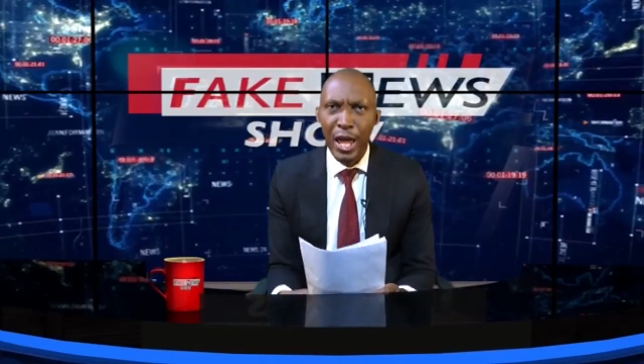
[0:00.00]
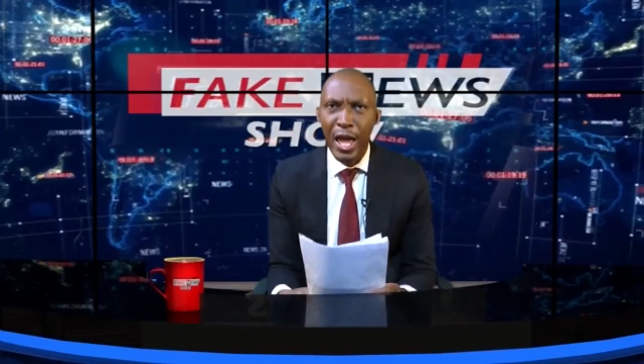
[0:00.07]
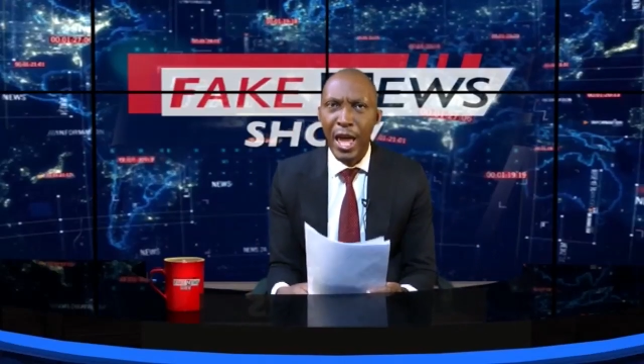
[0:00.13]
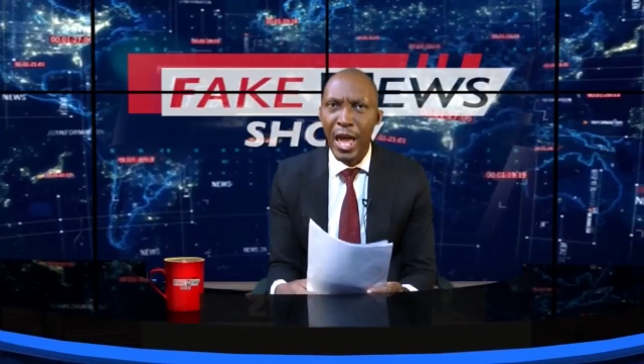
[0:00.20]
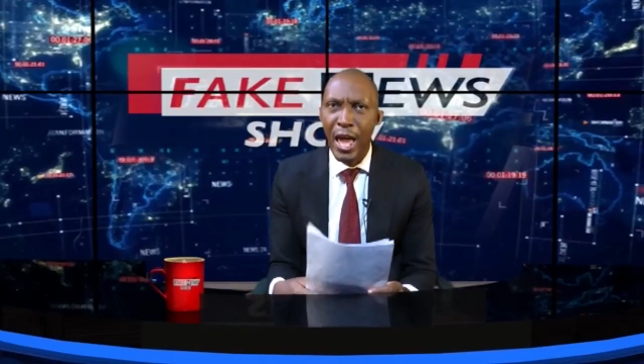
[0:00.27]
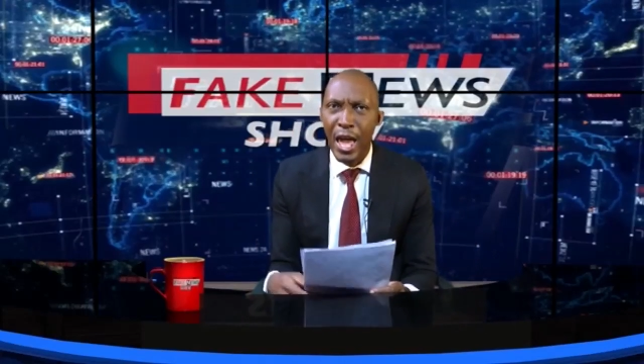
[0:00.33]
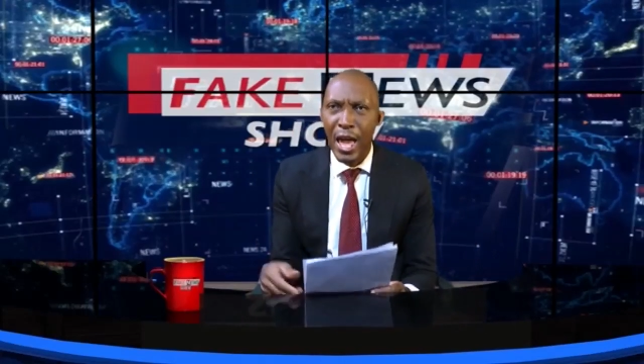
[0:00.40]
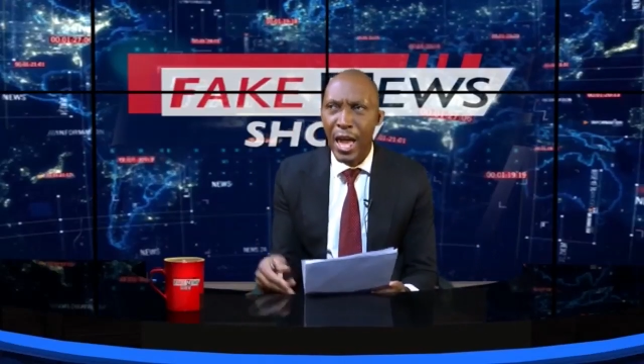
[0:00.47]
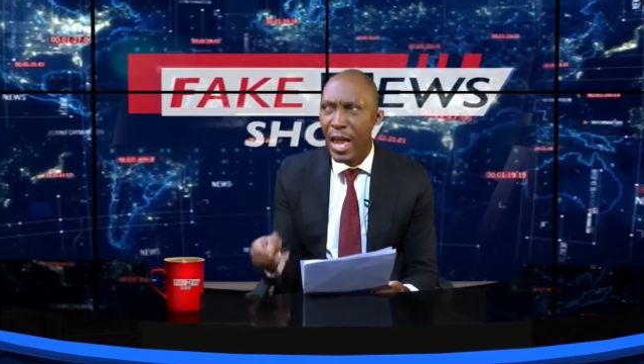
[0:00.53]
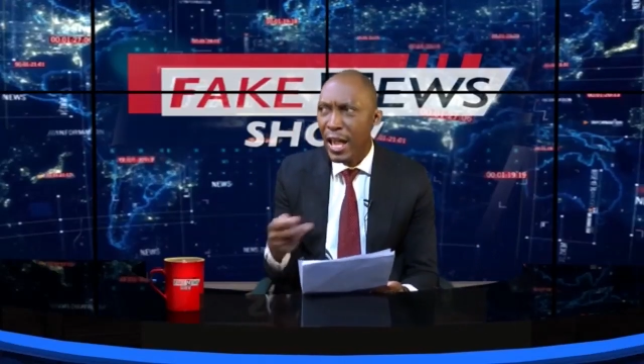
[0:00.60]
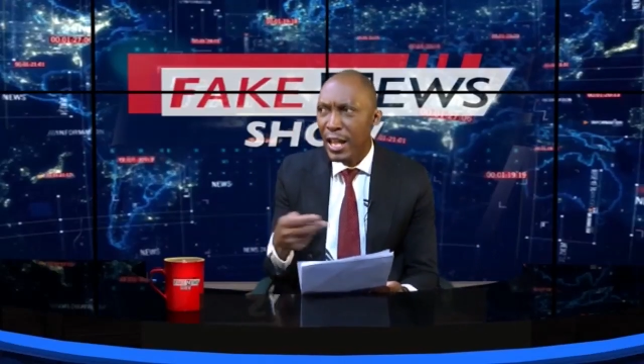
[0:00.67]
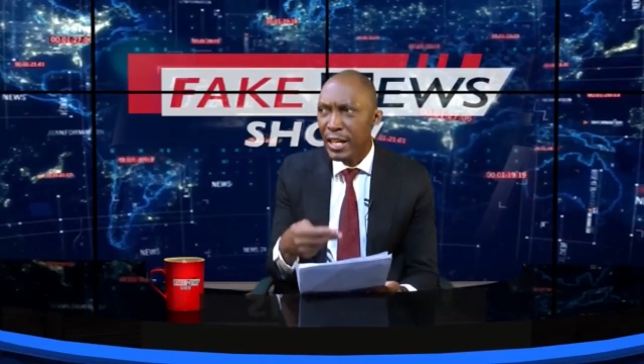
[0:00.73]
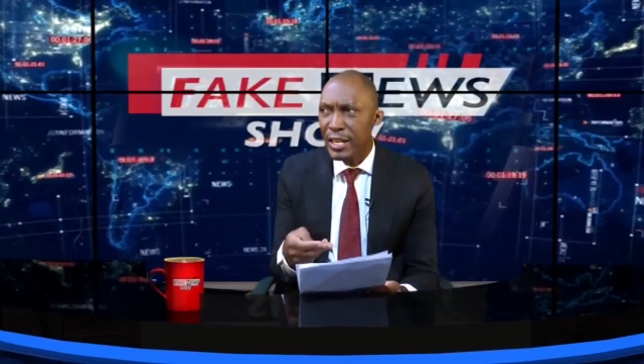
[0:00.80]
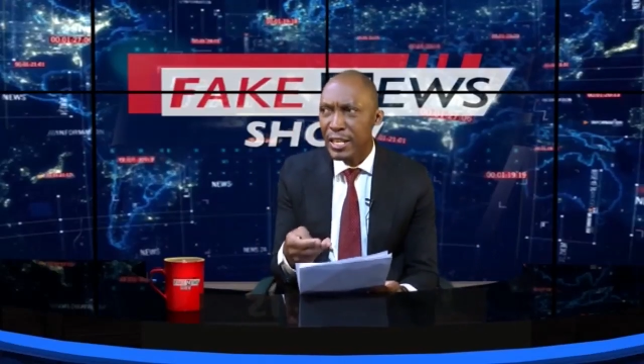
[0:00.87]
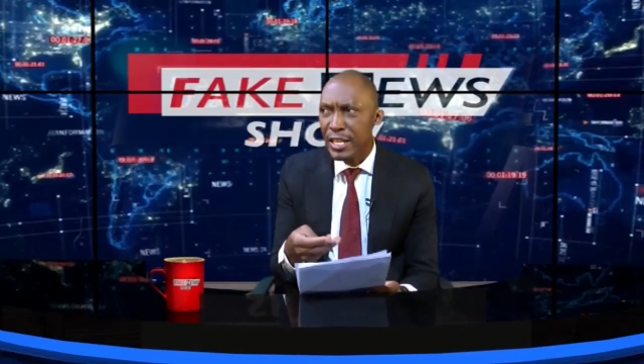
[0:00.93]

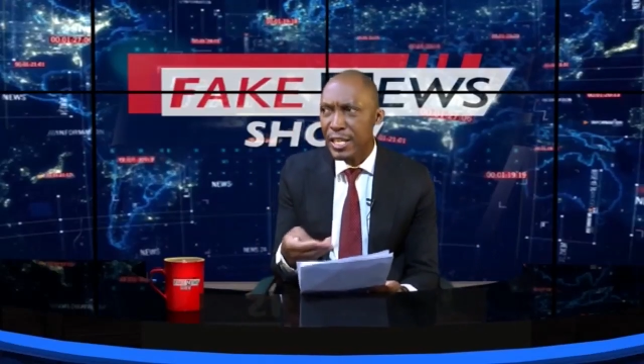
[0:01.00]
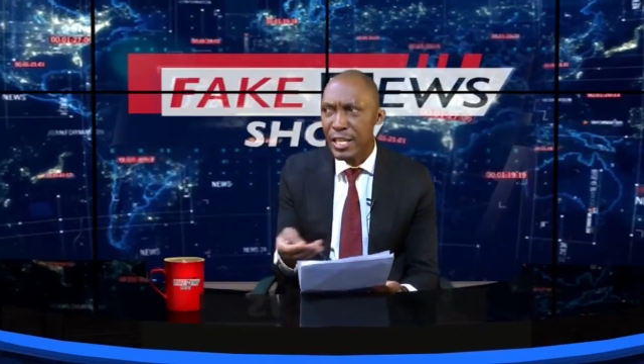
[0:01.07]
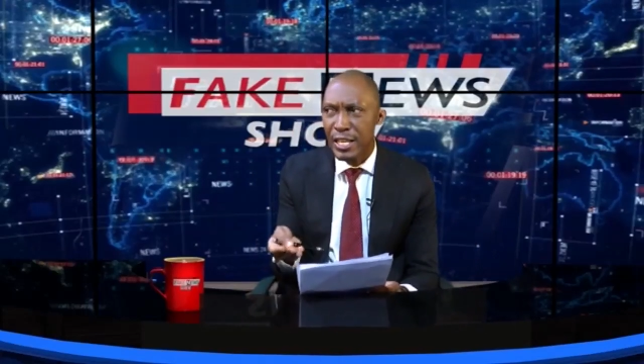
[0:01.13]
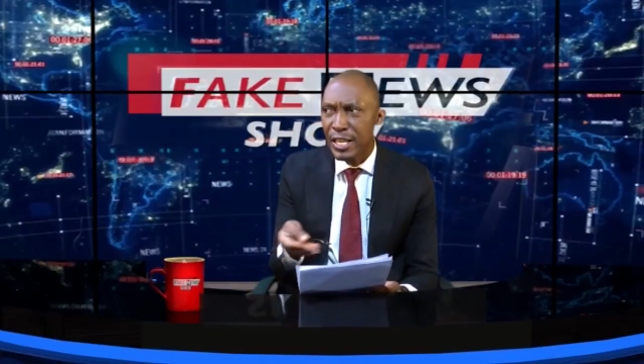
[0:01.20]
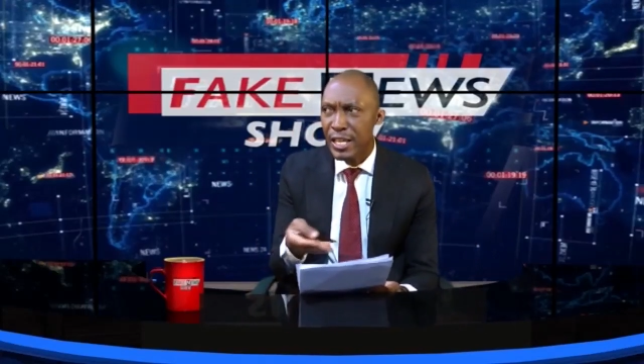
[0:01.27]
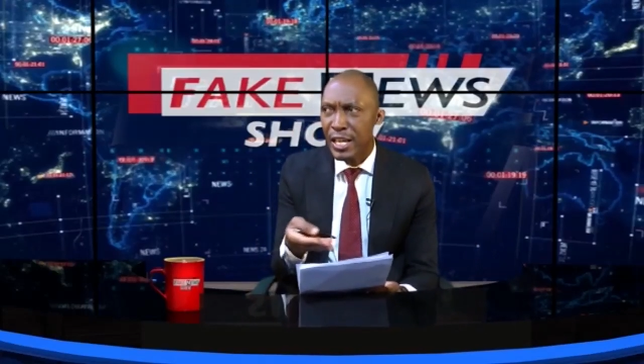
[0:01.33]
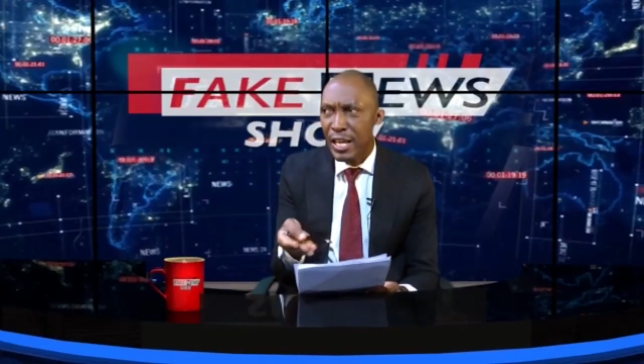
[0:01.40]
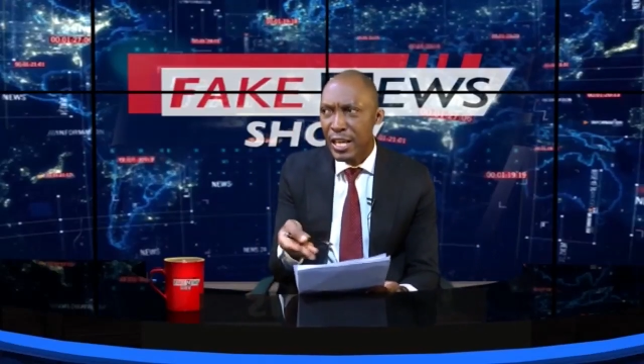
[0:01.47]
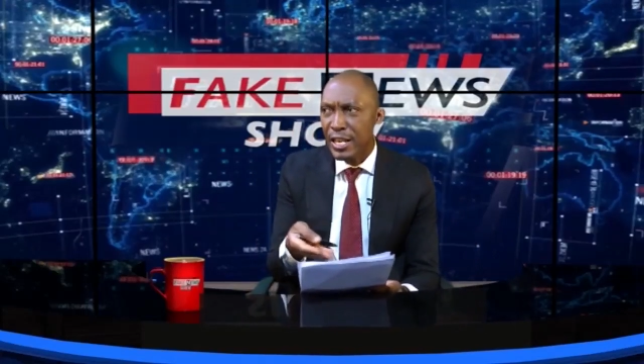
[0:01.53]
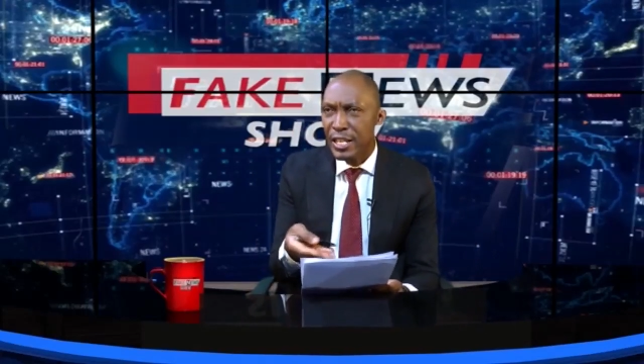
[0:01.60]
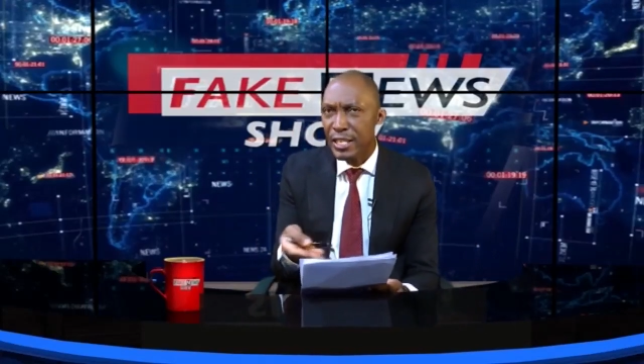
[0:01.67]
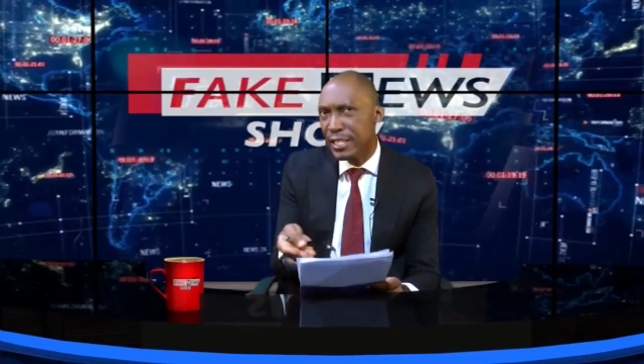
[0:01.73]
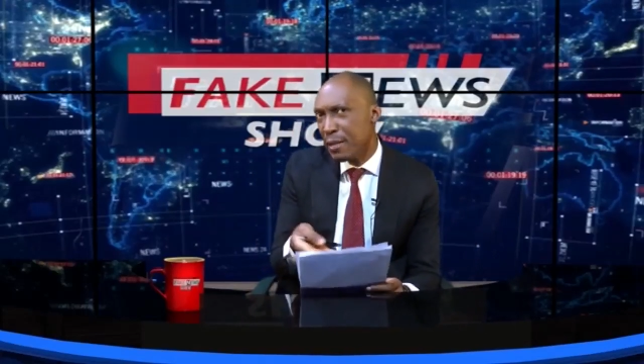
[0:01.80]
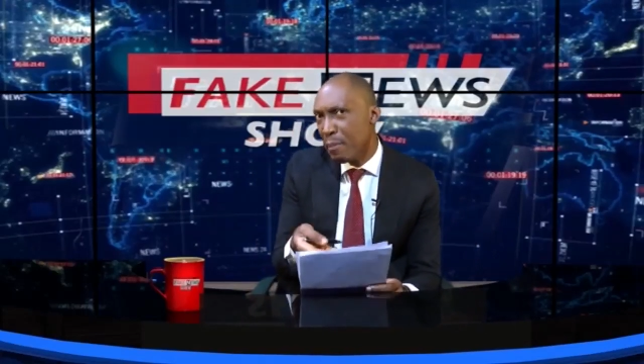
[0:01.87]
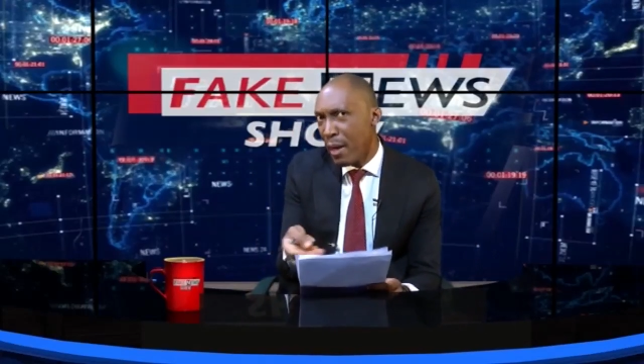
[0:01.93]
the
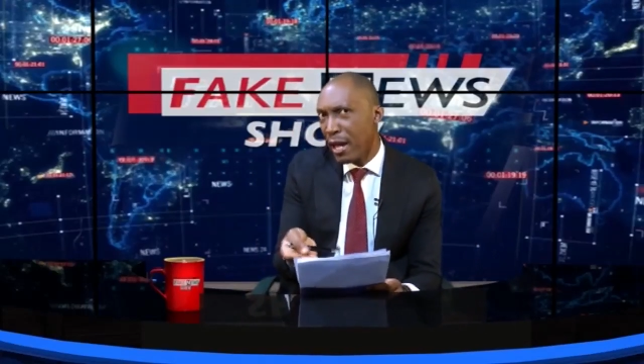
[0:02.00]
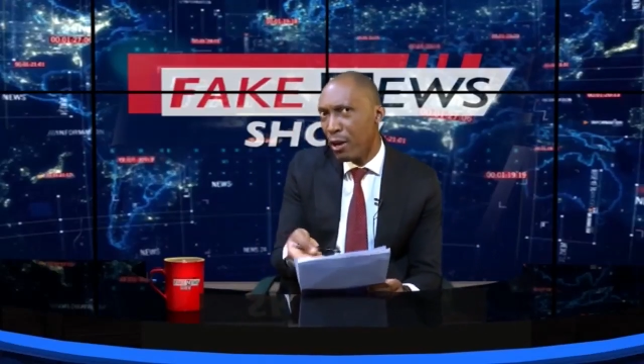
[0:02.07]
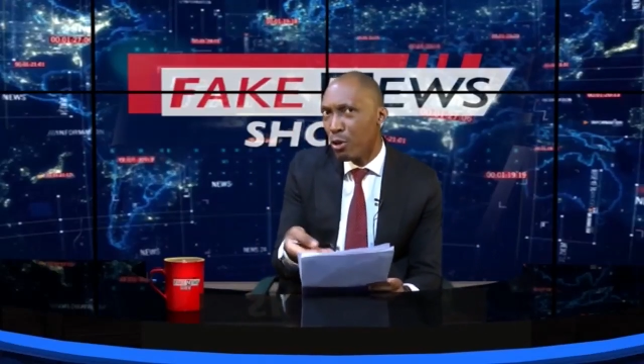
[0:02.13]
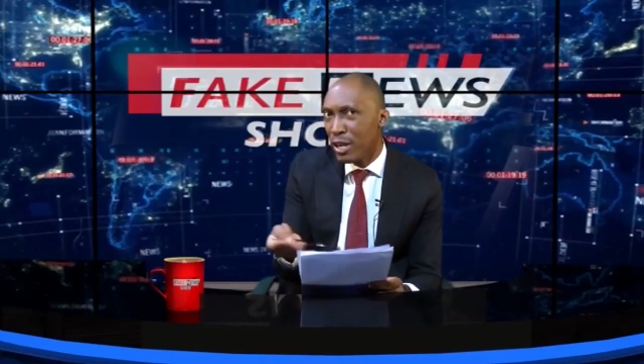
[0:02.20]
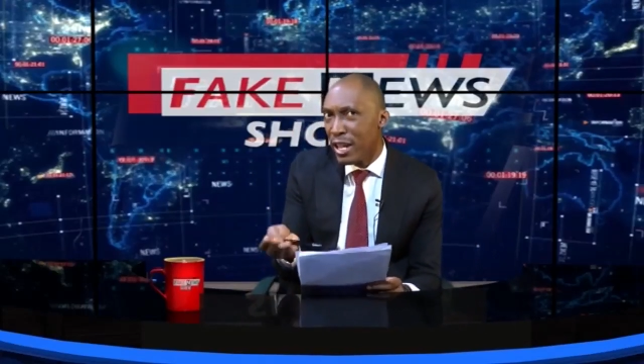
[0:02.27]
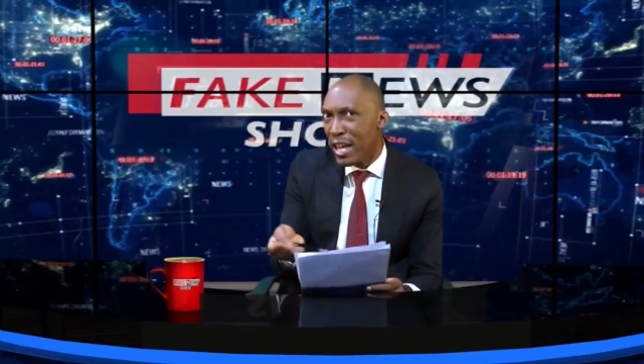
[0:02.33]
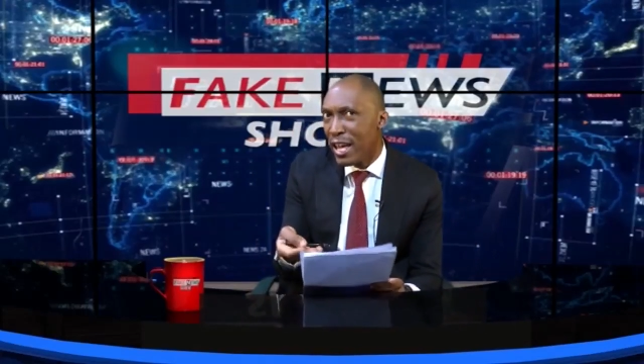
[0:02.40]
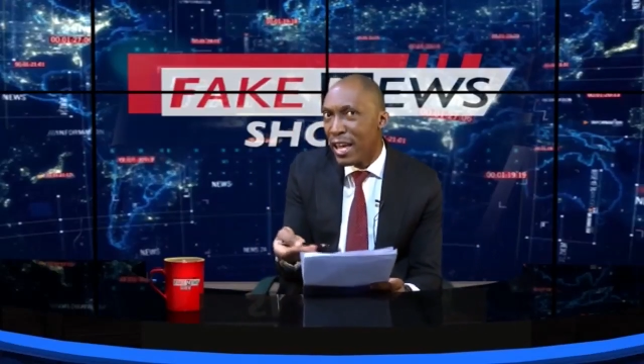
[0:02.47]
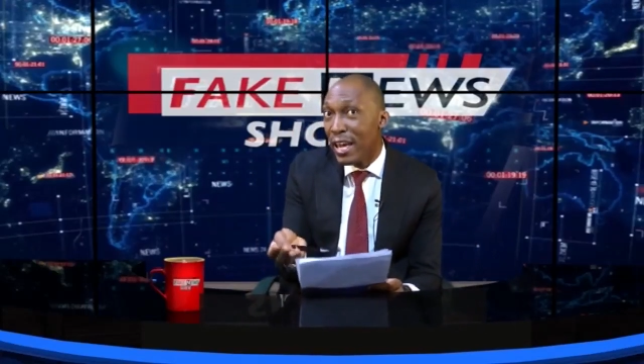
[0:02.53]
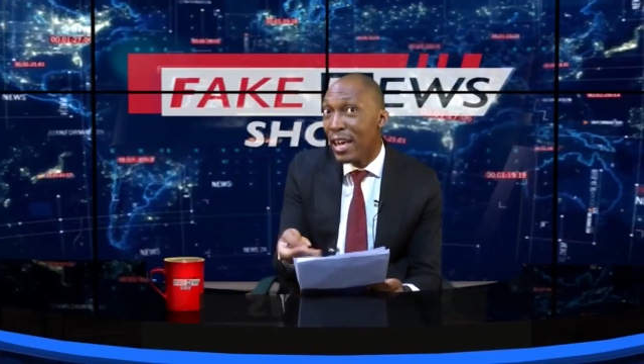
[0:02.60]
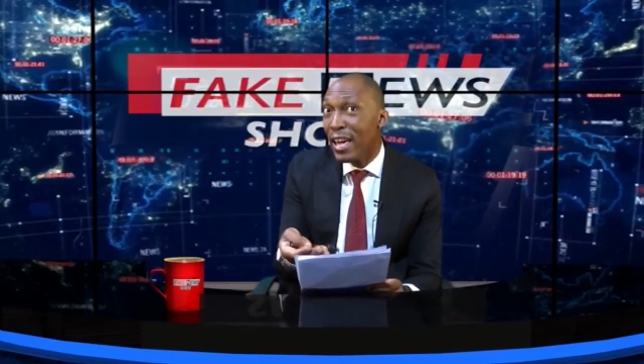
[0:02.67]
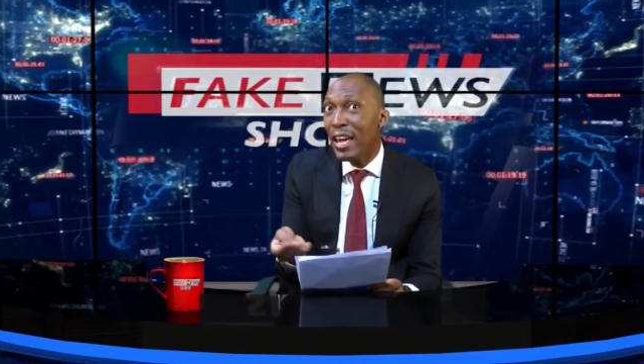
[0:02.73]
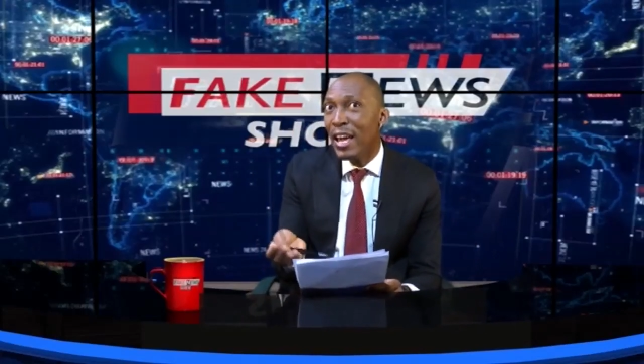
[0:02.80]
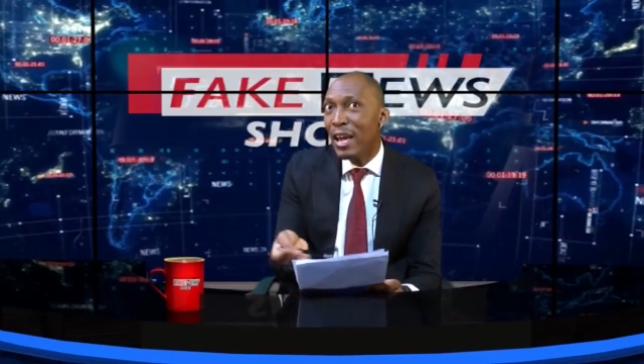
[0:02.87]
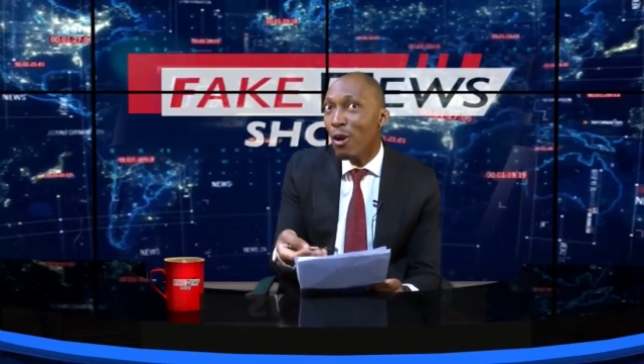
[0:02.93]
semen, go
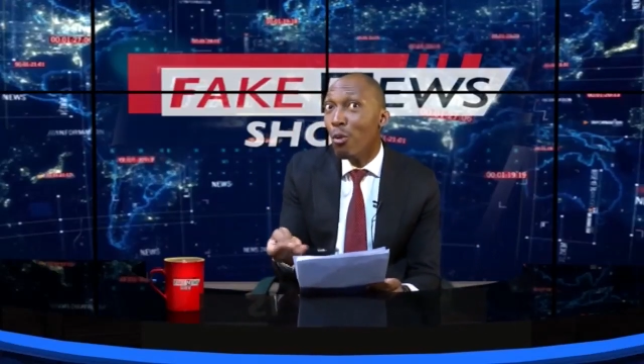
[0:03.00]
day,